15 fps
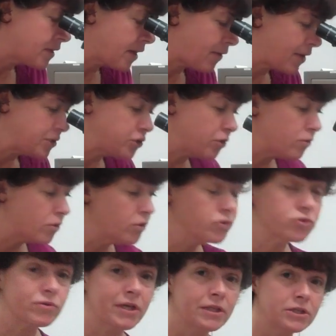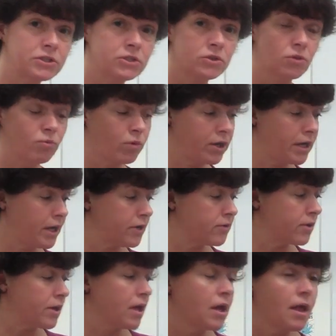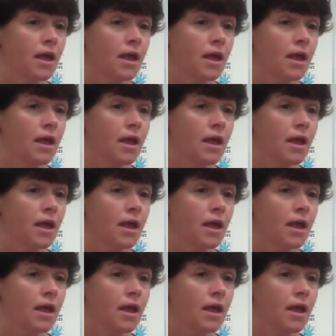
Now I don't go directly to the 100.